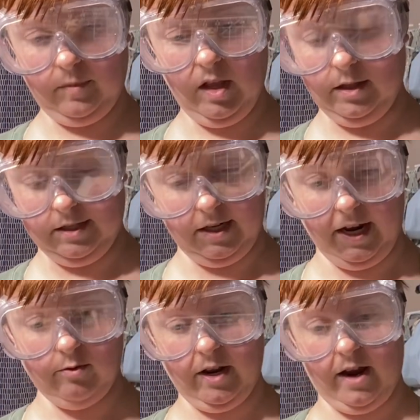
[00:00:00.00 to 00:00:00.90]
Listen, I
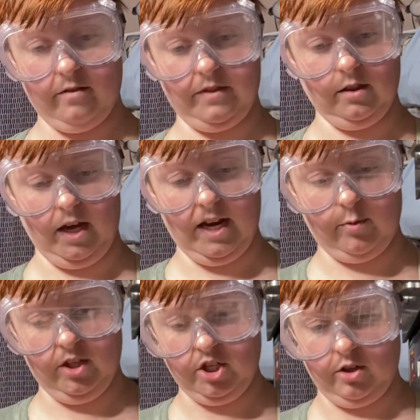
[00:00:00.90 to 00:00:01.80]
don't care if they line up with
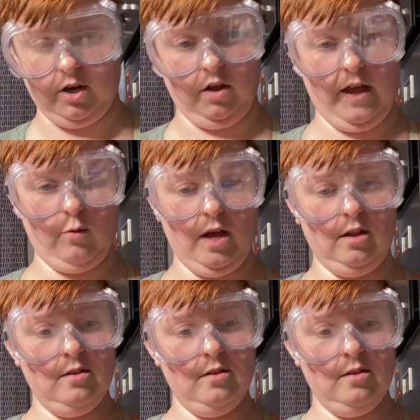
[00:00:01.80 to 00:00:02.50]
each other all that well.